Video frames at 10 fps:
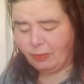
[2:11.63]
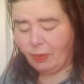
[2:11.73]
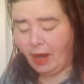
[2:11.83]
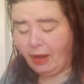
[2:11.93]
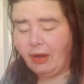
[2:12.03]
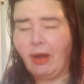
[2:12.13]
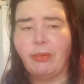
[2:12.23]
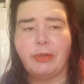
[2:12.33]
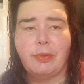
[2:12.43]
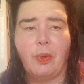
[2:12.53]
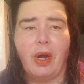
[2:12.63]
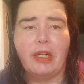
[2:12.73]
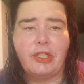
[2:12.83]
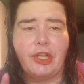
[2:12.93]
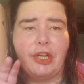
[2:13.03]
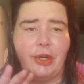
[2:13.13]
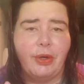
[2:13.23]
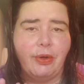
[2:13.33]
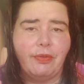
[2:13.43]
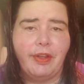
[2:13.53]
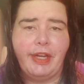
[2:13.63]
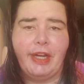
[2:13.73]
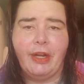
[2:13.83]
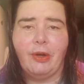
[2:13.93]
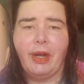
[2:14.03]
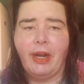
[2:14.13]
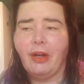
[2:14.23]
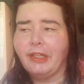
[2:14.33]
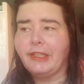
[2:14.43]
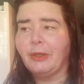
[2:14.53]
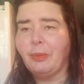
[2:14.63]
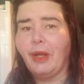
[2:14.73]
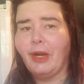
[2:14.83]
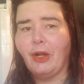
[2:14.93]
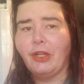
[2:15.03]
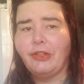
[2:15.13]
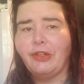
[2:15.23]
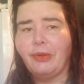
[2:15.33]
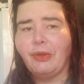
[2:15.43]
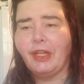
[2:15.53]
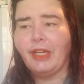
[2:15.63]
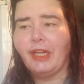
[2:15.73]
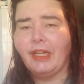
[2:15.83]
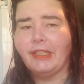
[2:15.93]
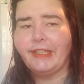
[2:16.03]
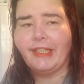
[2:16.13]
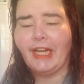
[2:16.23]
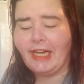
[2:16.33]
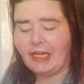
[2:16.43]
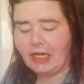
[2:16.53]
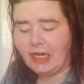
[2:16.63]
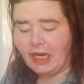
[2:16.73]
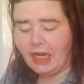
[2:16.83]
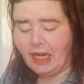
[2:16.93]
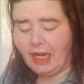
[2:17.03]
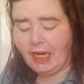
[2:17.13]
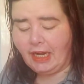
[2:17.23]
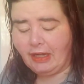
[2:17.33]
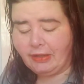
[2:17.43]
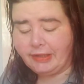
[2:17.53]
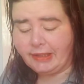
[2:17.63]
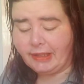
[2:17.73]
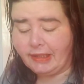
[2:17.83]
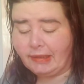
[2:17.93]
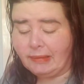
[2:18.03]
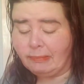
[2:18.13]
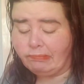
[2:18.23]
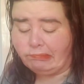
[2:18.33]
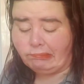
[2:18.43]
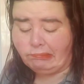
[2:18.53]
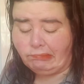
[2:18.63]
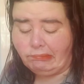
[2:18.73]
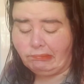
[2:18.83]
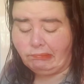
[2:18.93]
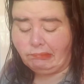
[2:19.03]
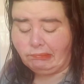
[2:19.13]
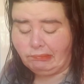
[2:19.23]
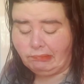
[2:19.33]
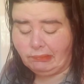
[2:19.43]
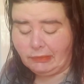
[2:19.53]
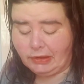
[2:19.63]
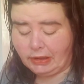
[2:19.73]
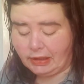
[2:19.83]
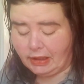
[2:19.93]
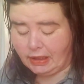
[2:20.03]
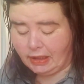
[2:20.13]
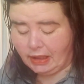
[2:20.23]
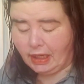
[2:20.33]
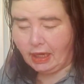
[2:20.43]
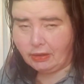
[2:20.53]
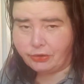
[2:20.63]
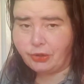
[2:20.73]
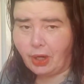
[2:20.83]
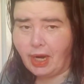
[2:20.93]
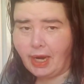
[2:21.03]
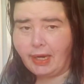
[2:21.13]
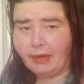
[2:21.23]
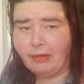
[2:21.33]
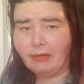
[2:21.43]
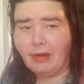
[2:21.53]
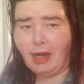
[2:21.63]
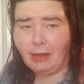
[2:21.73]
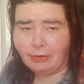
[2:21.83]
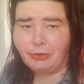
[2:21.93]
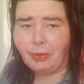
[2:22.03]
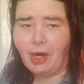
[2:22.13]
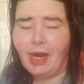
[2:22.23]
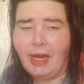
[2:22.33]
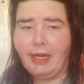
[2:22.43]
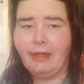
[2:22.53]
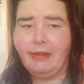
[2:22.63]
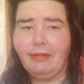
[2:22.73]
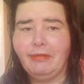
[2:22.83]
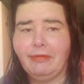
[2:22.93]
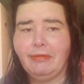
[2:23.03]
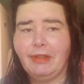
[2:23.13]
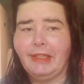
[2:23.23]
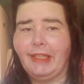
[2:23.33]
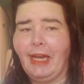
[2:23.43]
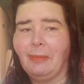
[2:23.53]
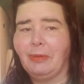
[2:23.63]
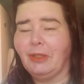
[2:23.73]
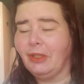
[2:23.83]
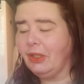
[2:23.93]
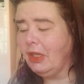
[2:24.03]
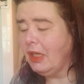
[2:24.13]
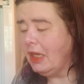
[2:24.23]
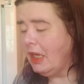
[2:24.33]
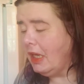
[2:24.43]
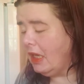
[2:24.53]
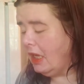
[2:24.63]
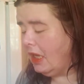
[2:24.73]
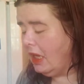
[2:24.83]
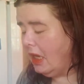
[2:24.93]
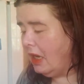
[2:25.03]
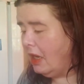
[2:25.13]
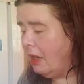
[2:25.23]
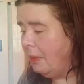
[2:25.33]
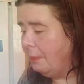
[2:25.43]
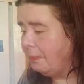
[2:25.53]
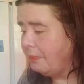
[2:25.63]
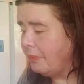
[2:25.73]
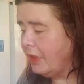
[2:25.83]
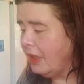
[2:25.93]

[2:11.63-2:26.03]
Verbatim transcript: while I was watching her video, I also went on to the uh, site. And I was like, hmm, I'll try. I'll try the sampler. Um,